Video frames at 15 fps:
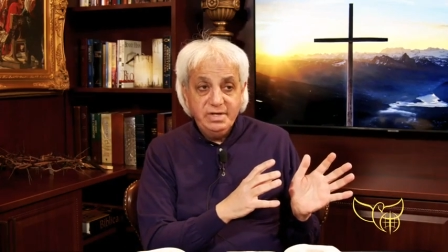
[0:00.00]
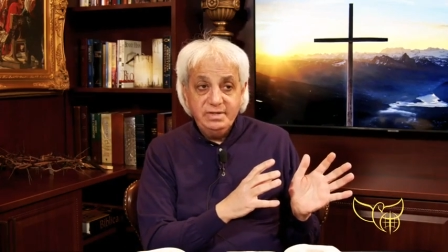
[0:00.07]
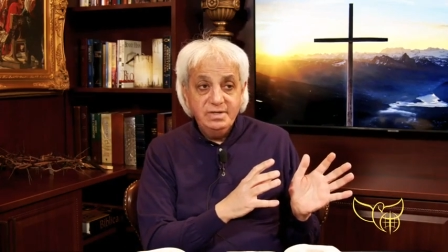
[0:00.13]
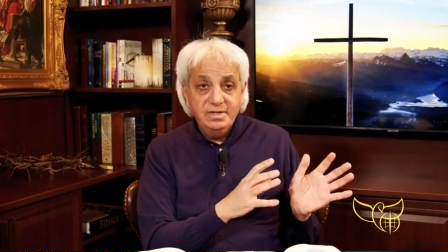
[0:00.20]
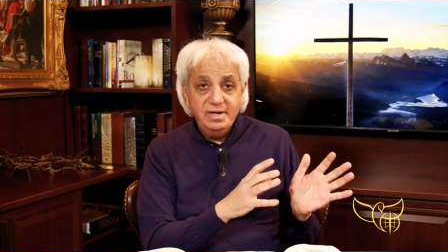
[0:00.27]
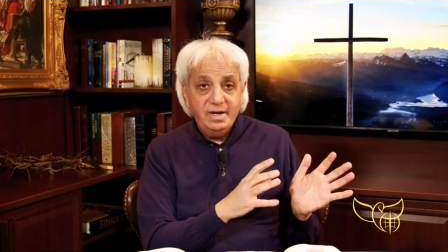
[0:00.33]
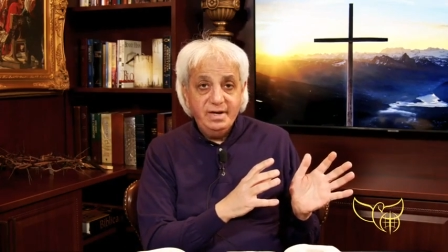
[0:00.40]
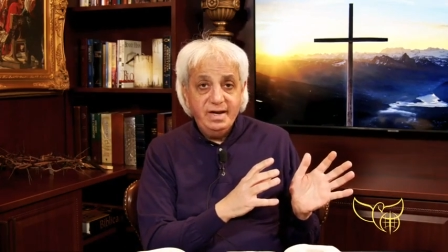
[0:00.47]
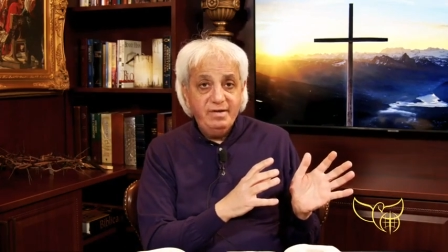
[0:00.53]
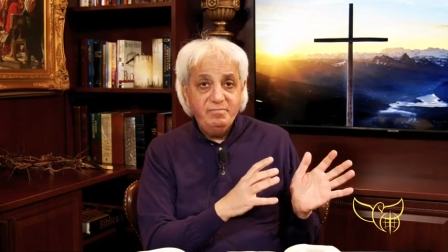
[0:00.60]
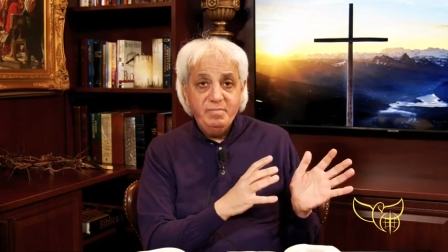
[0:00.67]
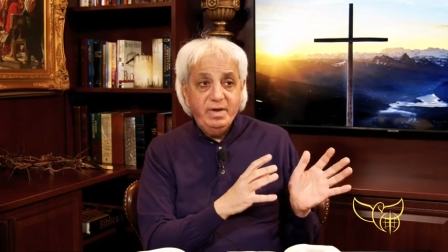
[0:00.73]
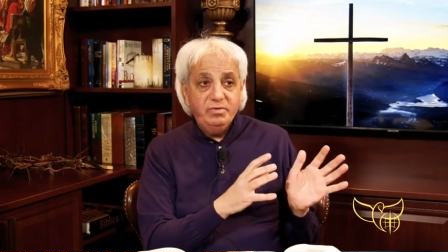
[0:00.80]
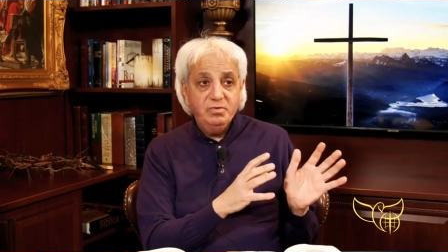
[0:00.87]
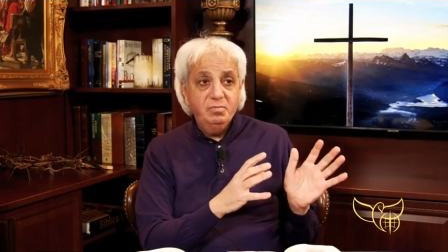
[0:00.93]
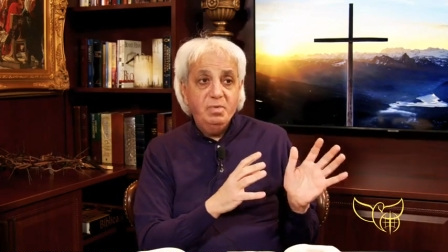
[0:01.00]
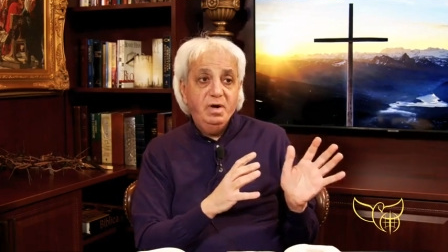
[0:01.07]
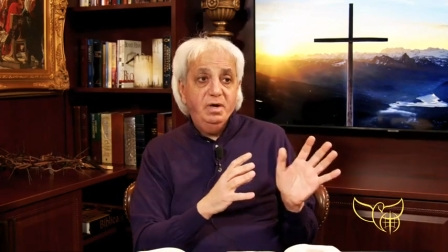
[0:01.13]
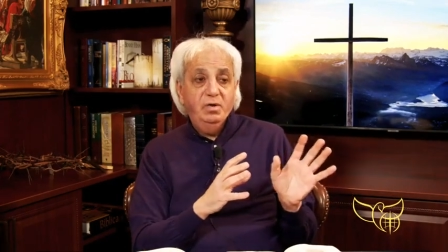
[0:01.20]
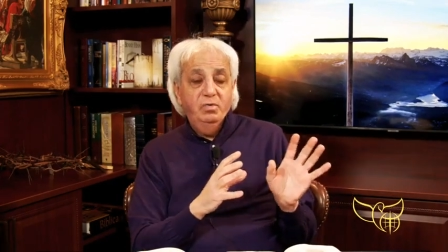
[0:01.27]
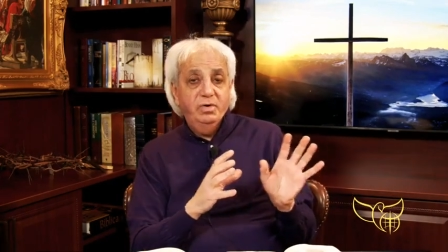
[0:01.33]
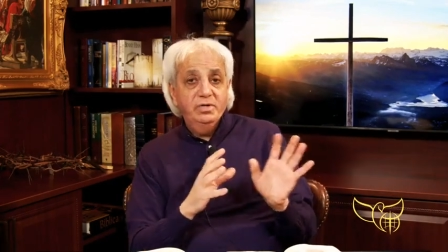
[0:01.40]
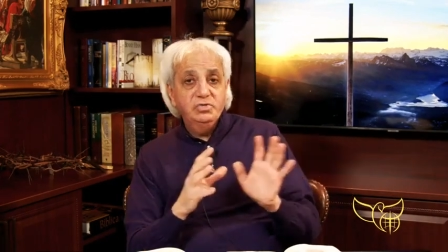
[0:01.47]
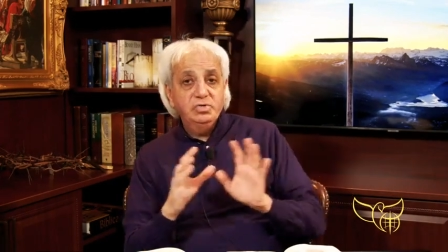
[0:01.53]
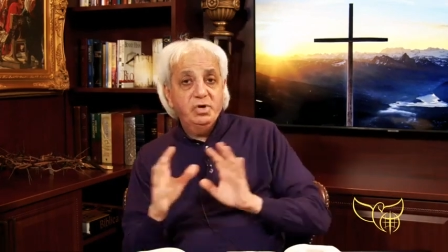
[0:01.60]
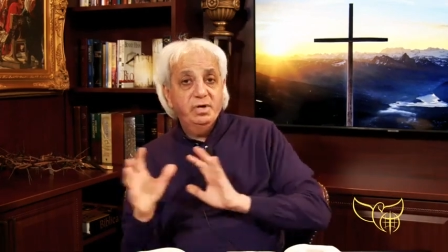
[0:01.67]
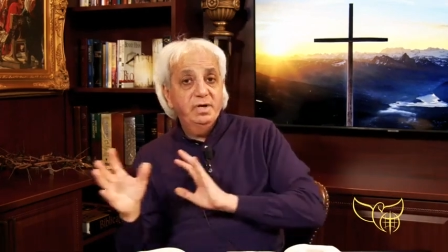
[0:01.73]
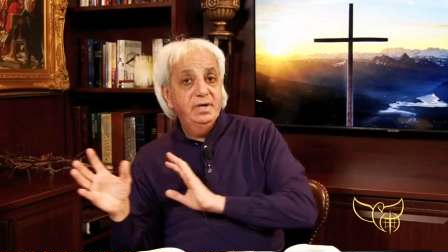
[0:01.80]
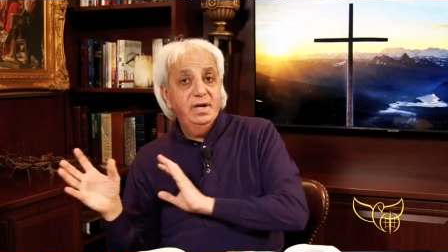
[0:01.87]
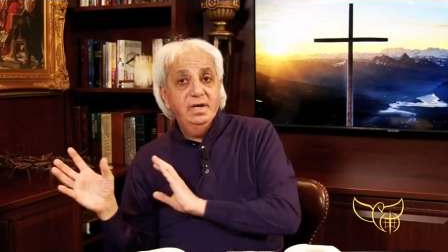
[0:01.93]
they did not have Matthew, Mark, Luke, and
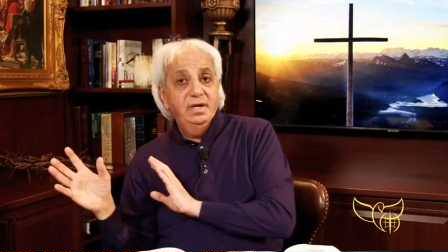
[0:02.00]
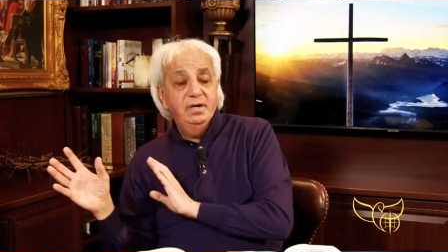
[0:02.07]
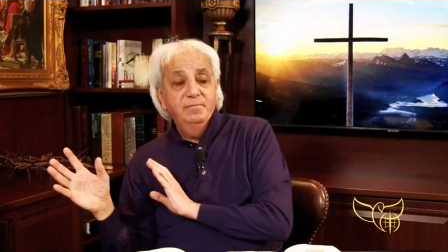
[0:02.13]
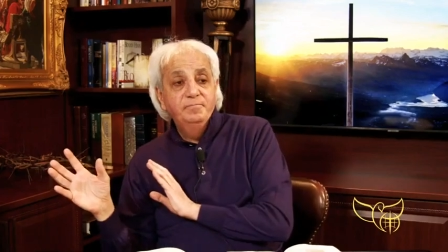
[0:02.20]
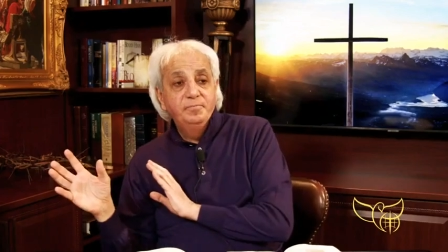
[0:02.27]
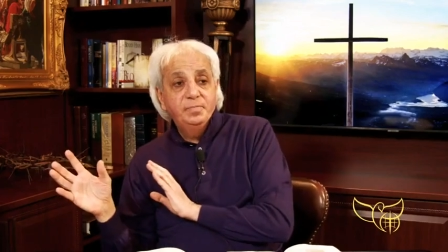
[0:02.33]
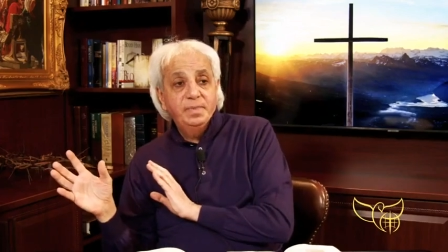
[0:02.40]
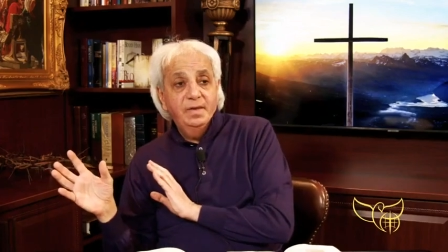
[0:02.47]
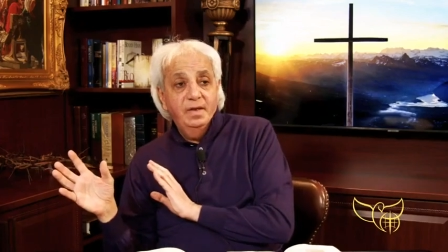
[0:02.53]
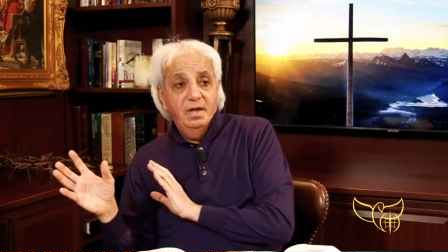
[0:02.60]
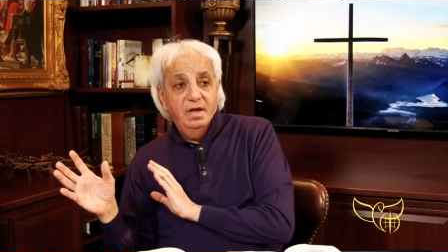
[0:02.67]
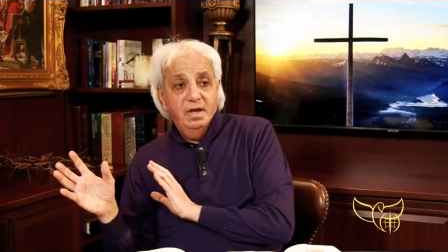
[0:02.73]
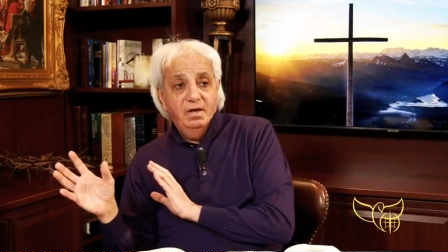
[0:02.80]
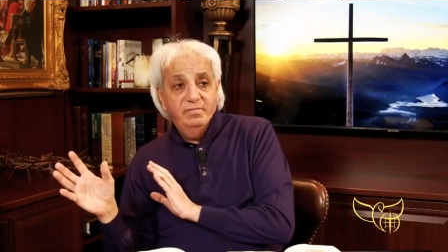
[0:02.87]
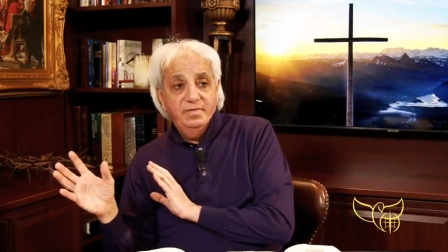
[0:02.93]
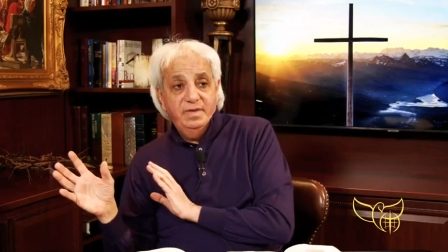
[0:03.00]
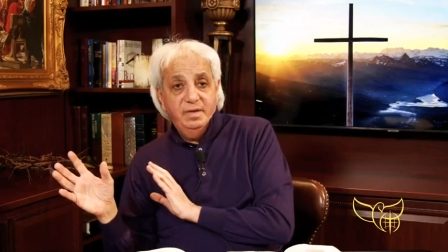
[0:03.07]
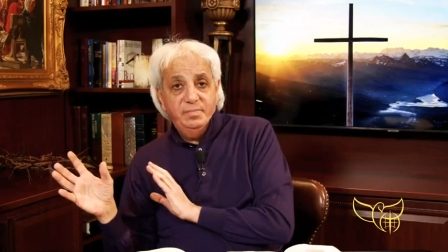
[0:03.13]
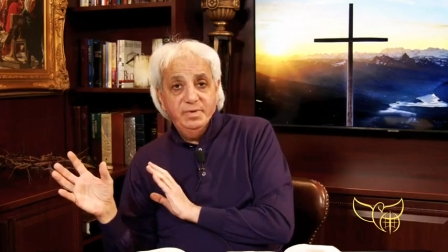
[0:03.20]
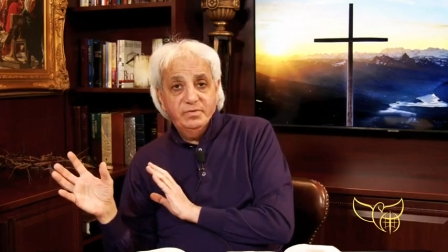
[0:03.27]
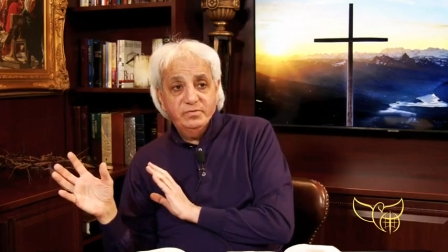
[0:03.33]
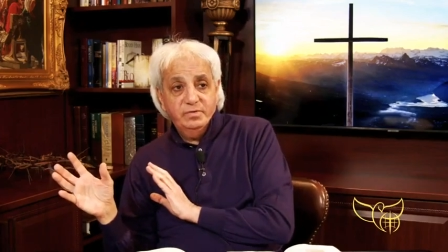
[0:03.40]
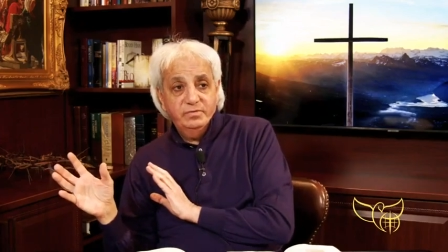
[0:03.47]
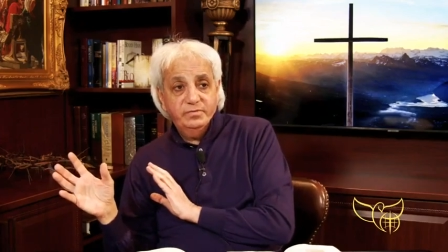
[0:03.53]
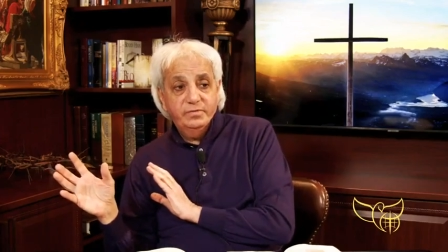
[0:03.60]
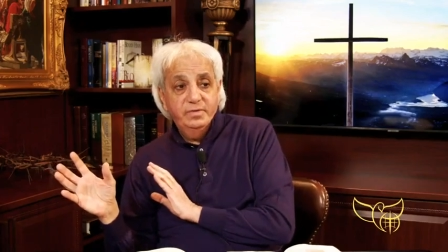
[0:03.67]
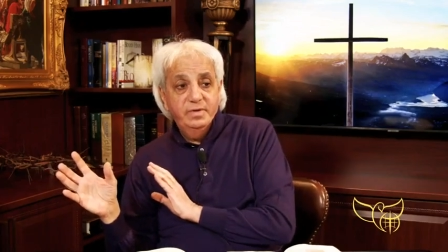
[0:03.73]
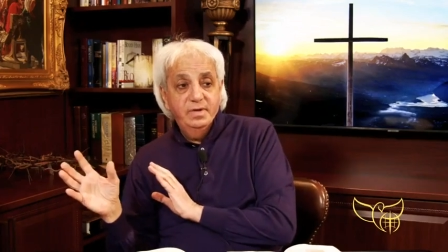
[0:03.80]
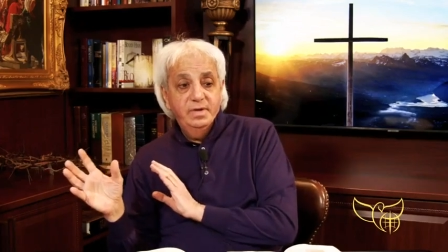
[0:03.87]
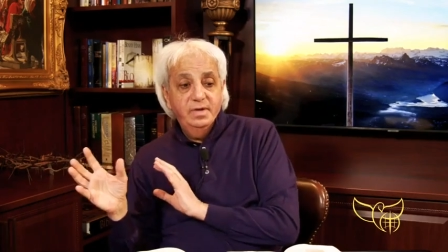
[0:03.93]
John in any of the epistles.